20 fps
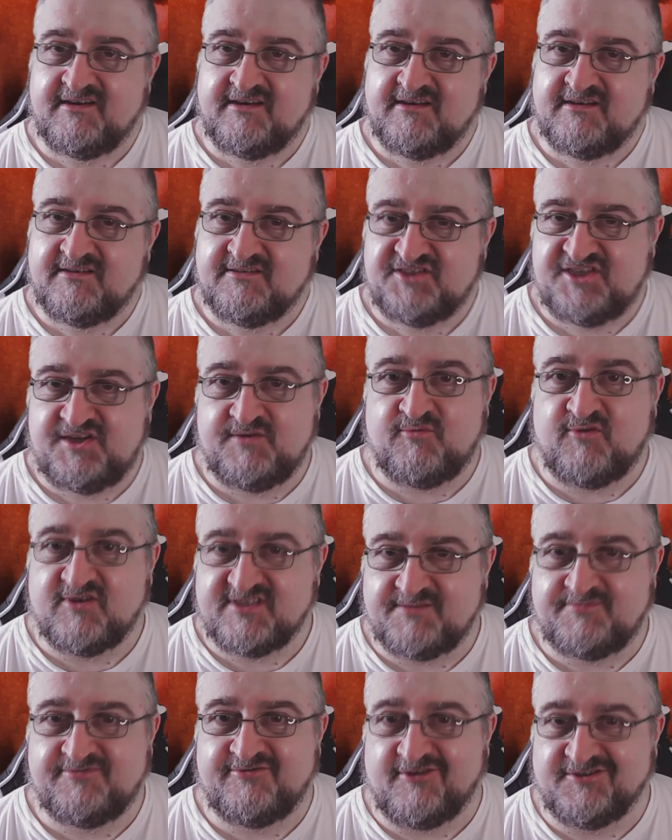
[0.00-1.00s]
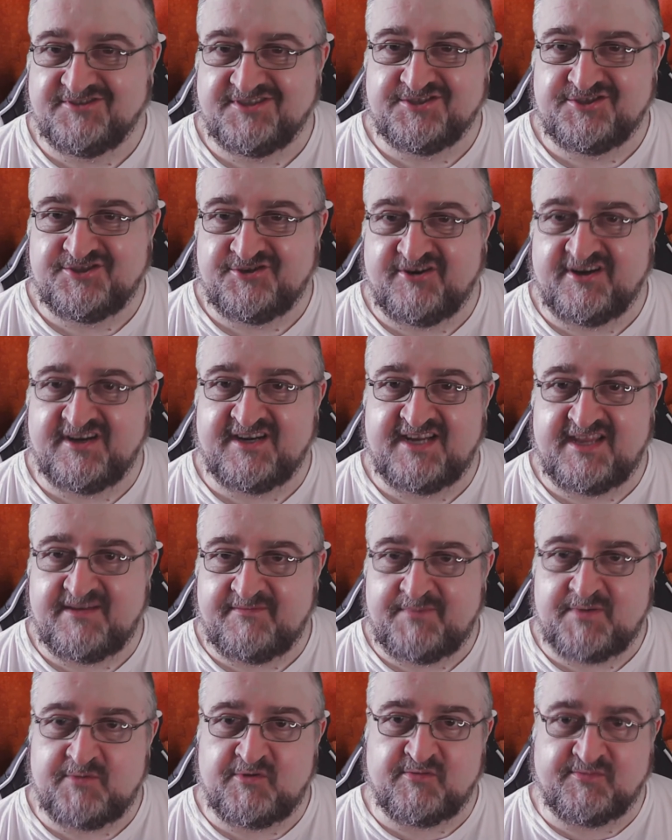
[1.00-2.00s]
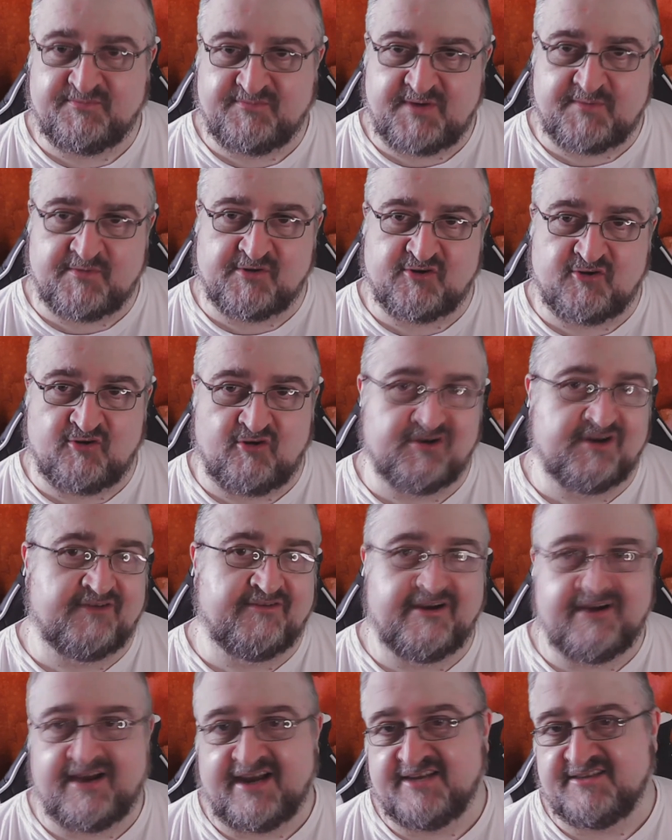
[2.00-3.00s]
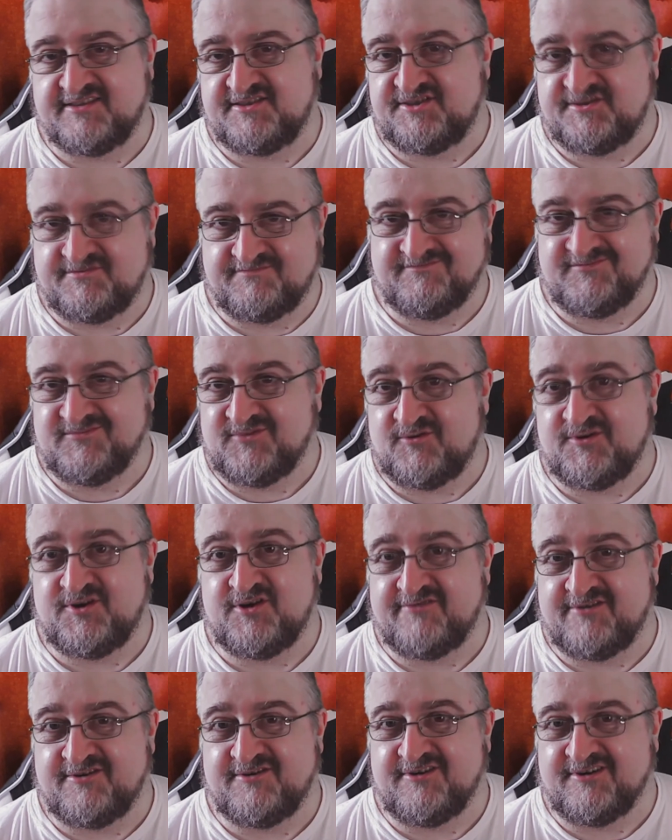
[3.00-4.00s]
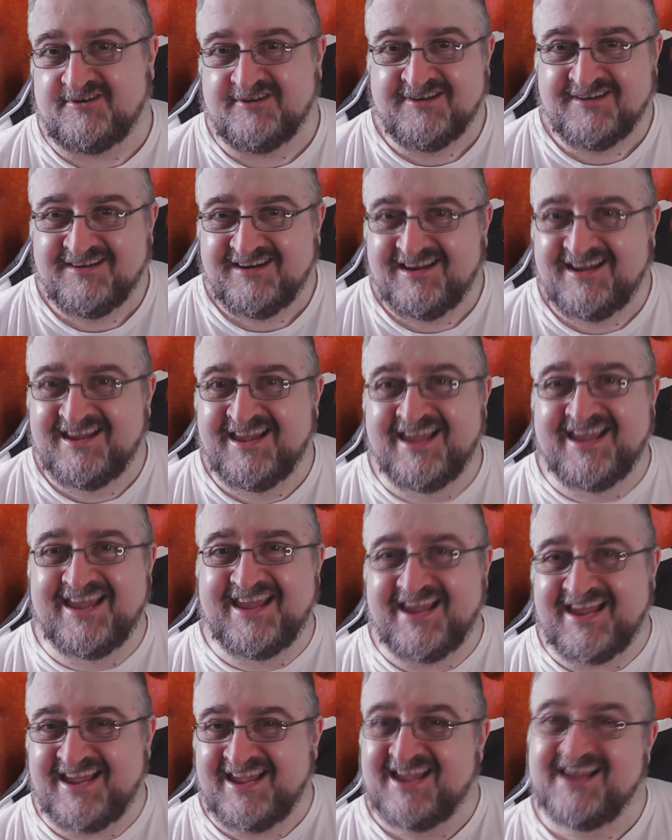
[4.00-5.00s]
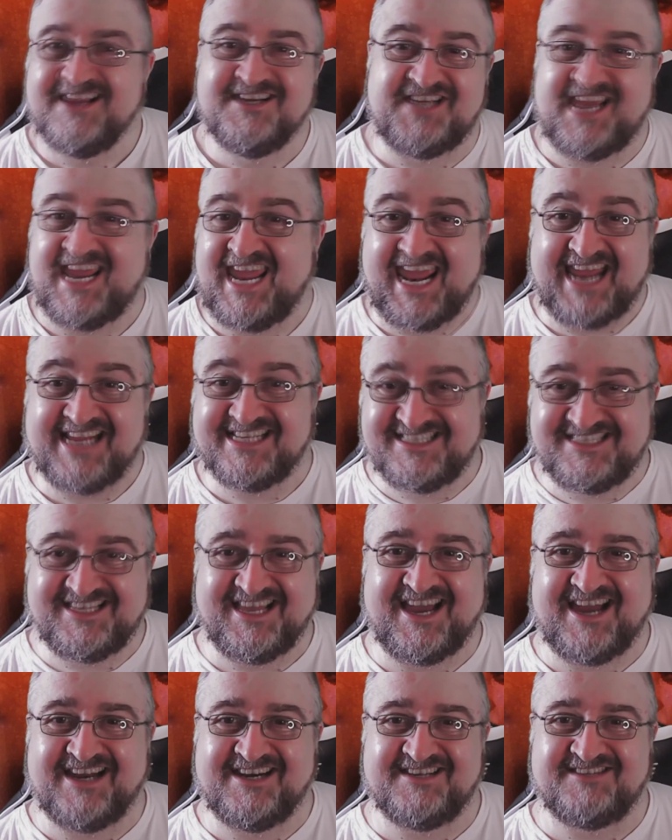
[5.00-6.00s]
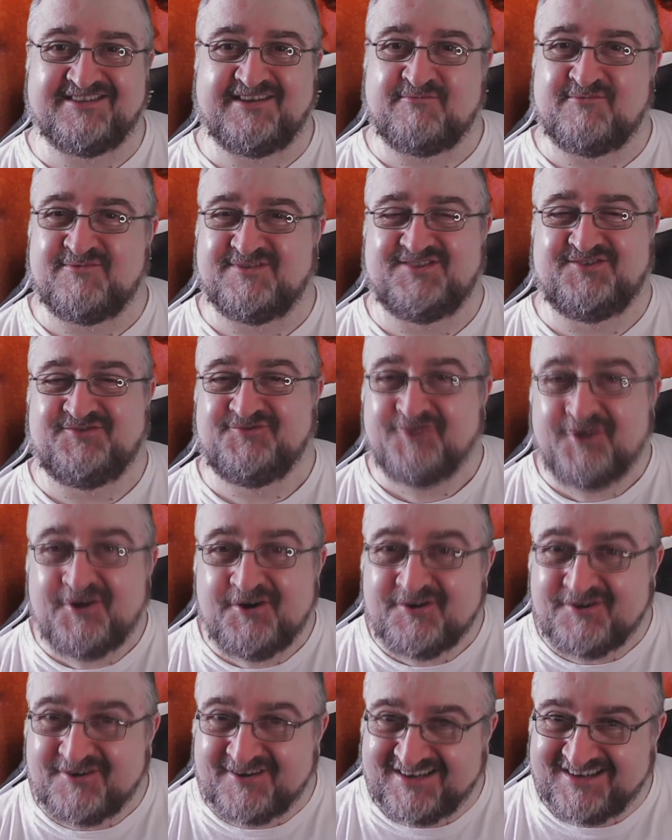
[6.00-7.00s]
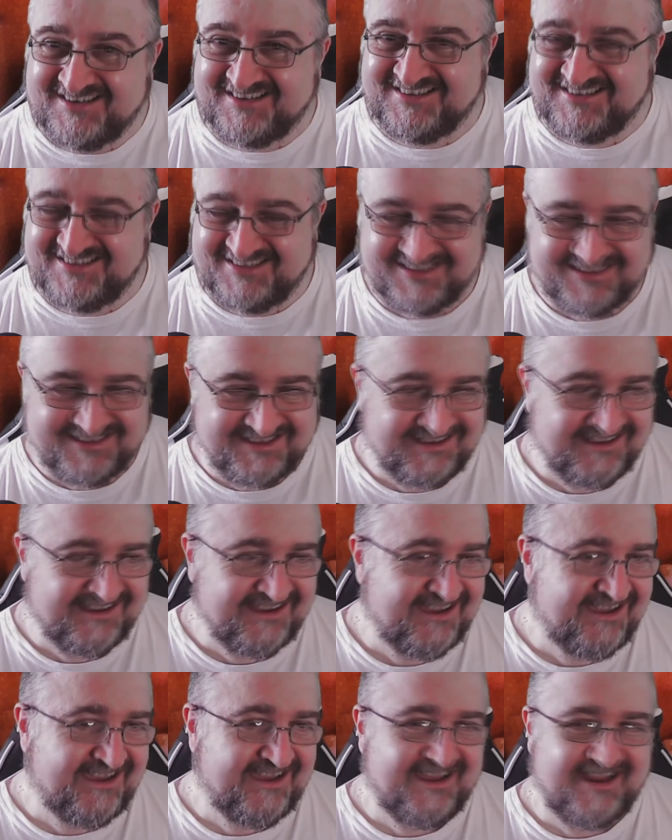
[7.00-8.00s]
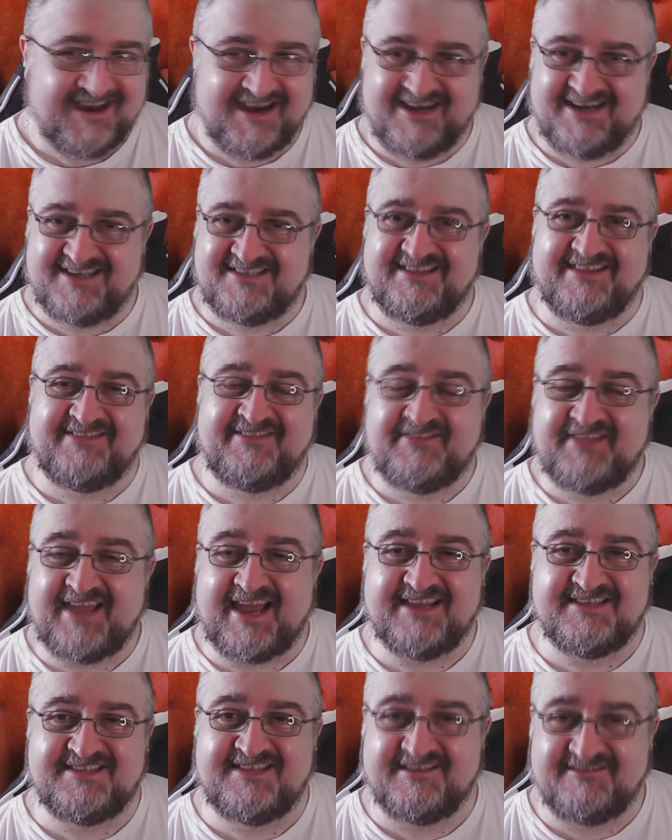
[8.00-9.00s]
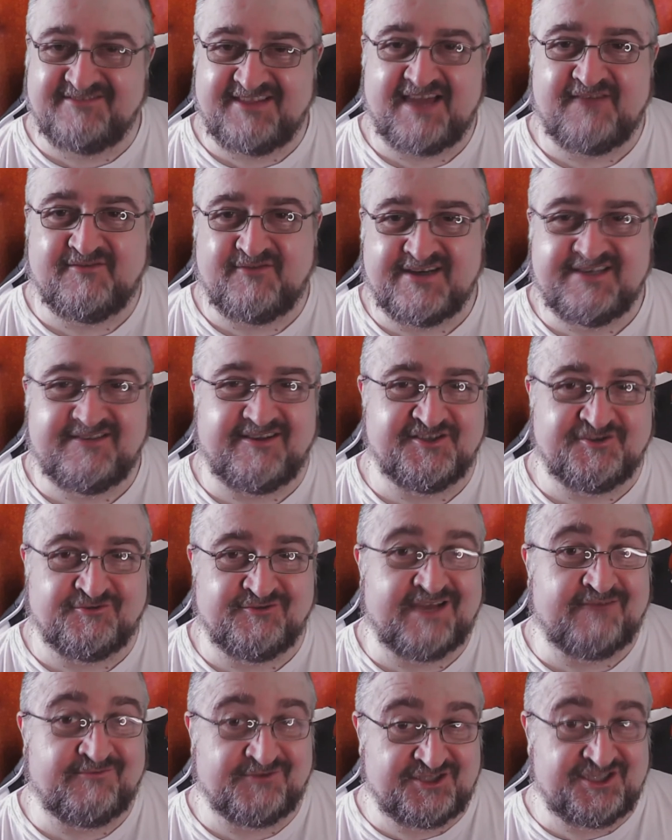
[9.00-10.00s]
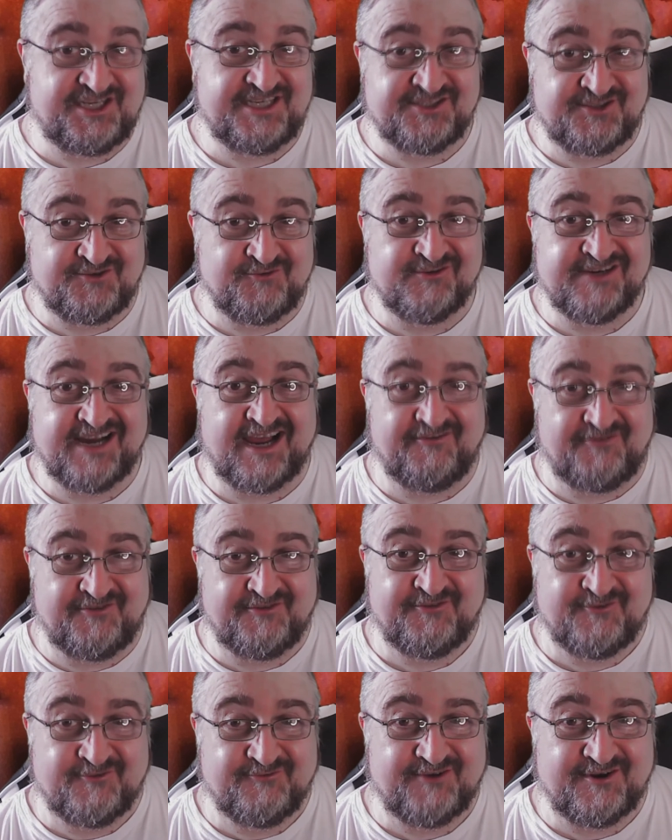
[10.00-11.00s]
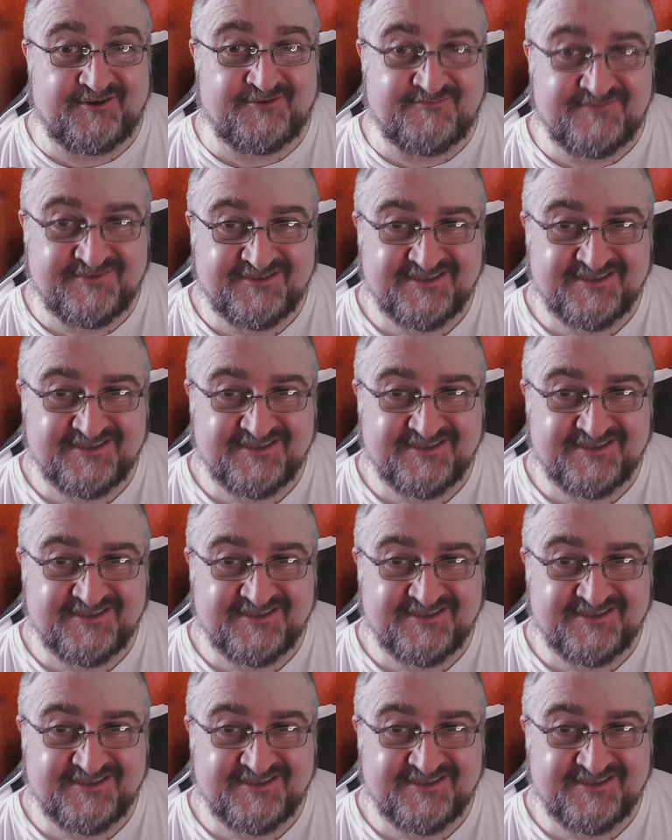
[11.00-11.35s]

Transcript: she was a prostitute and people keep on calling her out as... Oh, you're her. She hates that, and it's like, well, it's true. And it's that's the level, intellectual level she's going at for the full film.